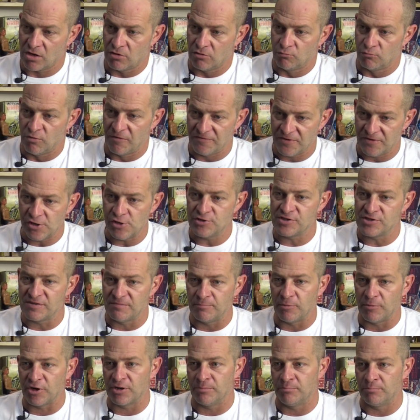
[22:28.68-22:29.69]
Reviews
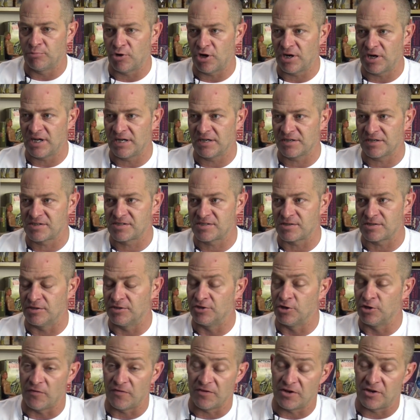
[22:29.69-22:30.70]
of modern products,
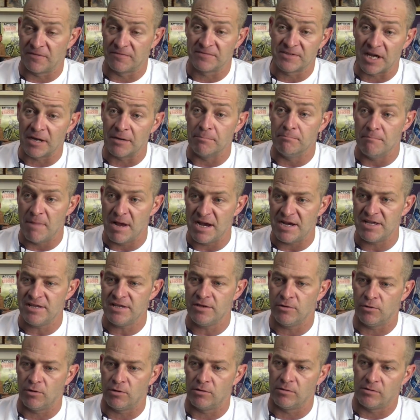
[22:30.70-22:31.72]
not that I've done many,
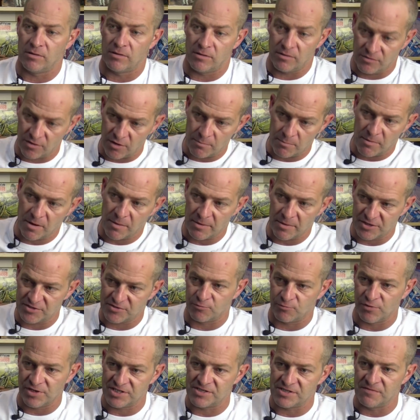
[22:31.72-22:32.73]
although my
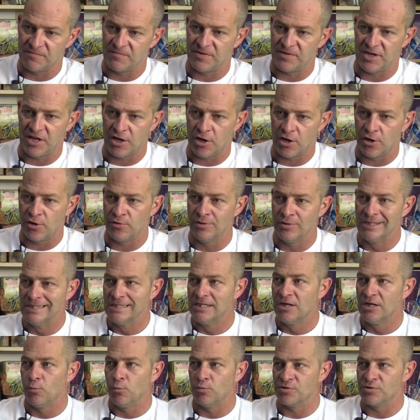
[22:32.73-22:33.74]
most recent video
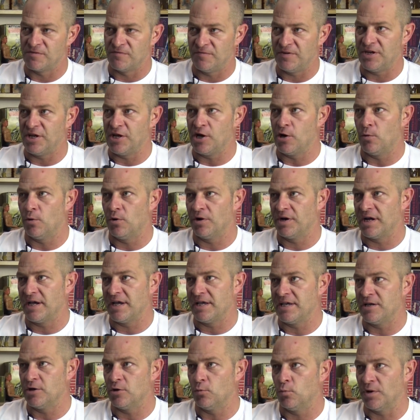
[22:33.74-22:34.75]
was a video on
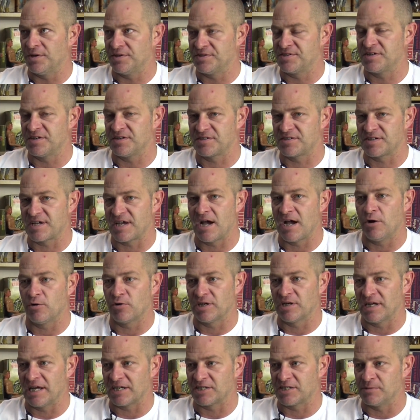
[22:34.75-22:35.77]
a 1/6 scale
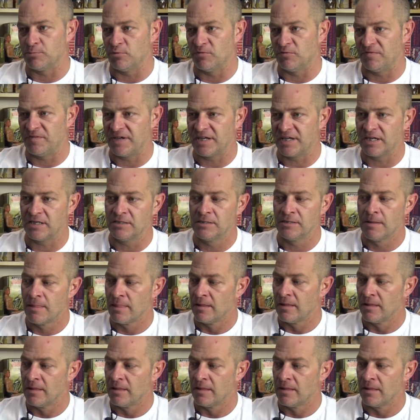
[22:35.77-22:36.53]
collectible figure.